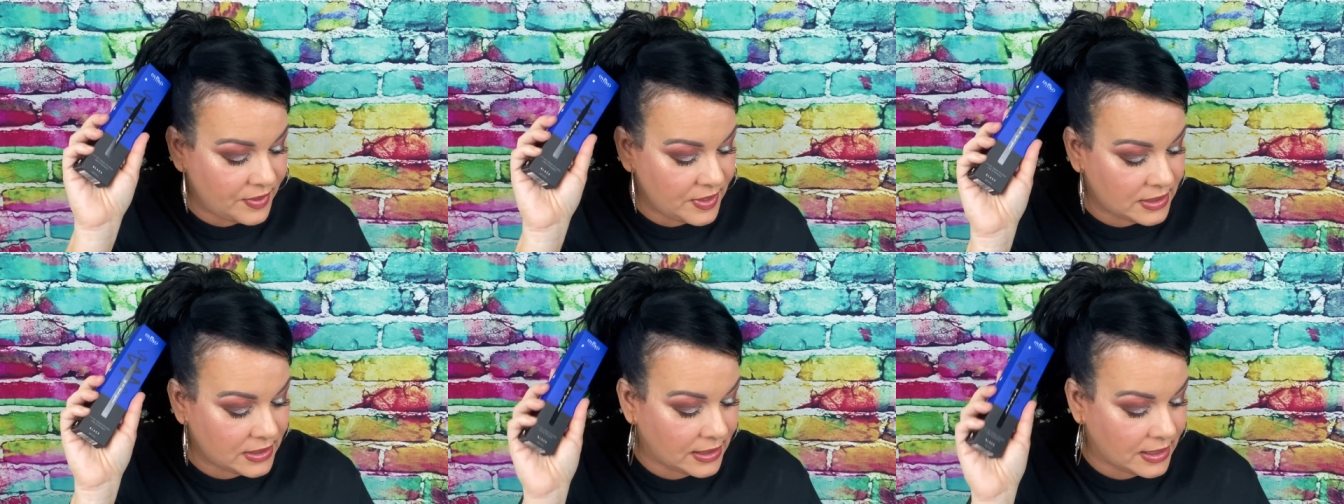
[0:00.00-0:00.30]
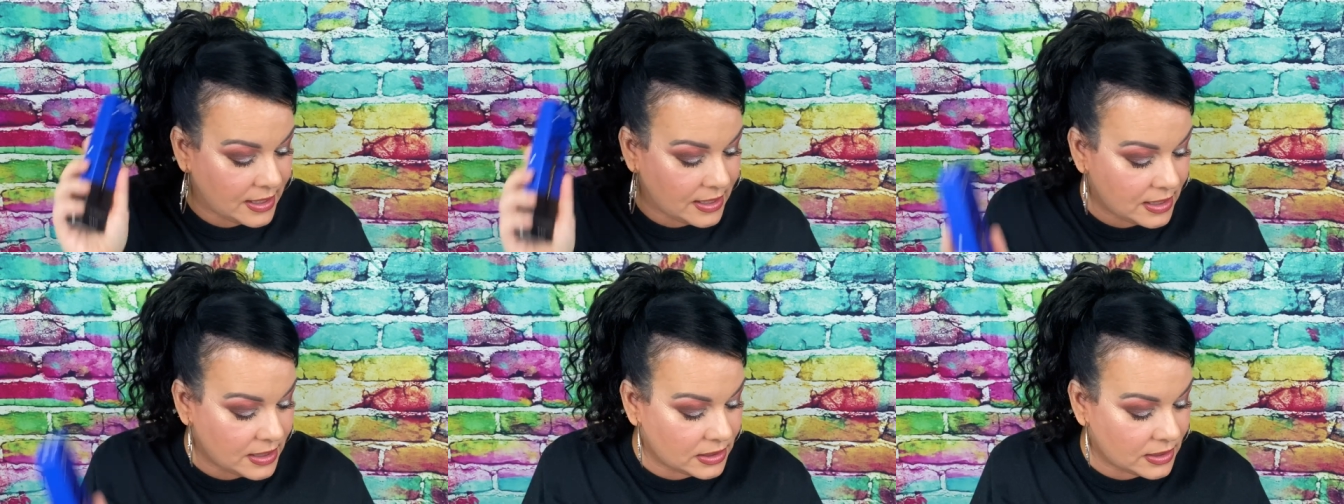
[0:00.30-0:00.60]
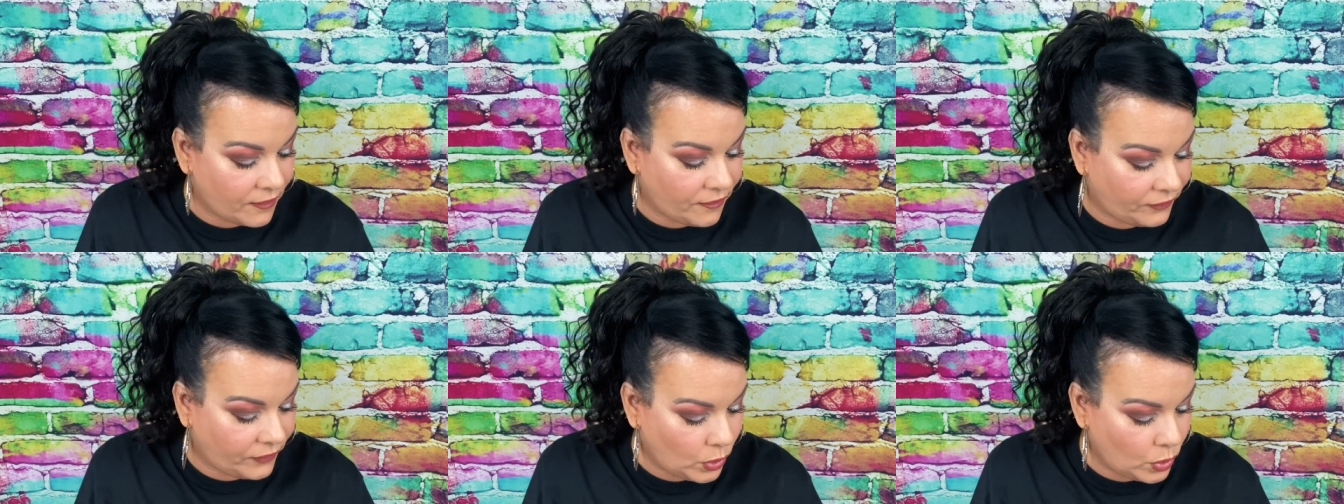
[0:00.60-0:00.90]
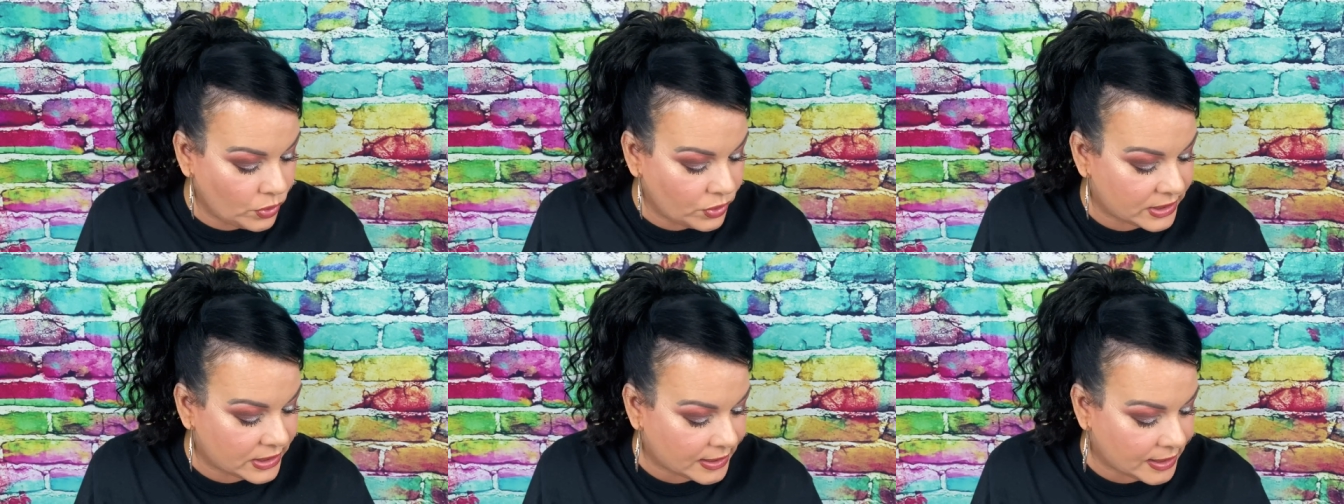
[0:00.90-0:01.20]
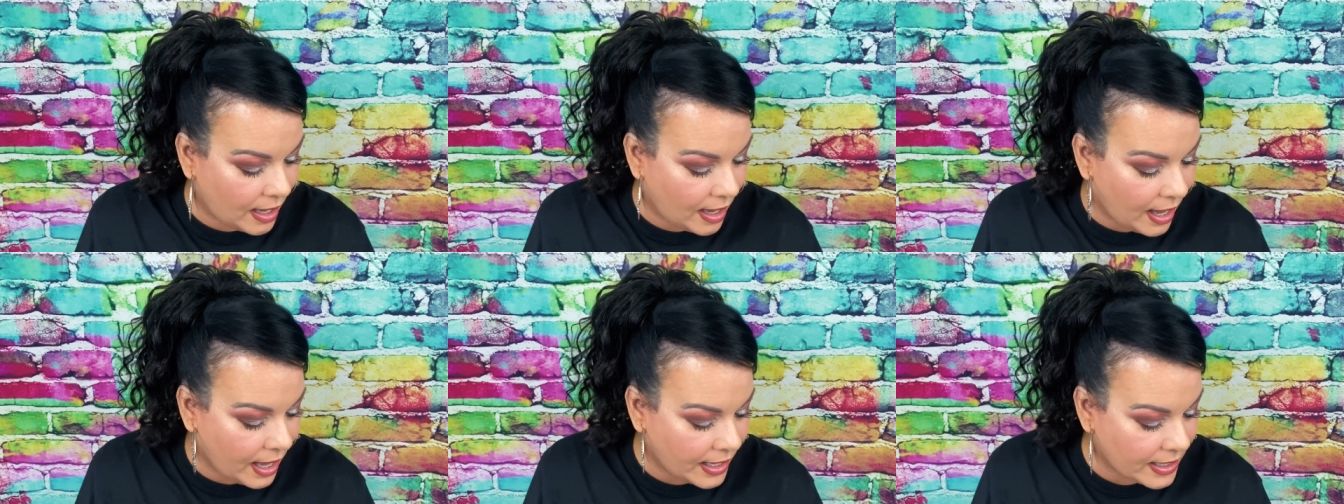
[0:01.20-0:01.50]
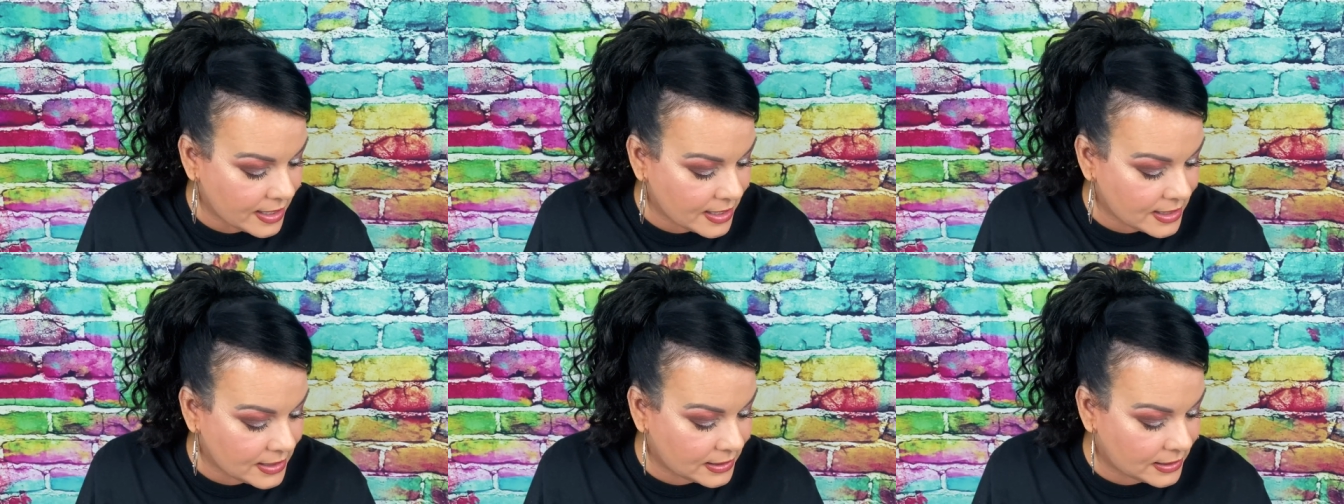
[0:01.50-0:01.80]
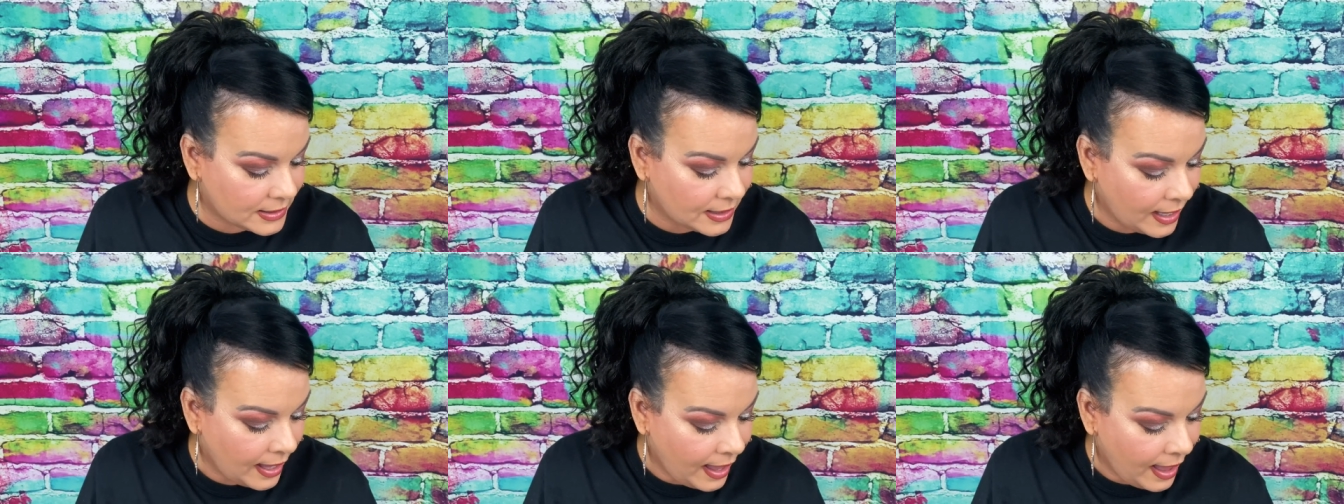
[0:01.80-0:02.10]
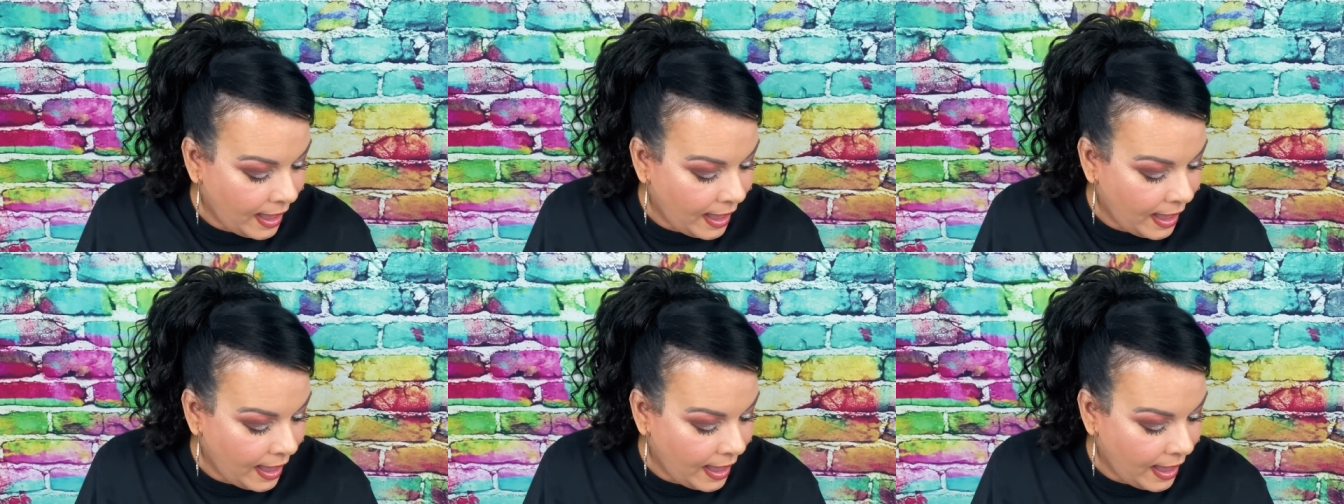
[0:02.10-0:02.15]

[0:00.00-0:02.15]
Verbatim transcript: This is full size,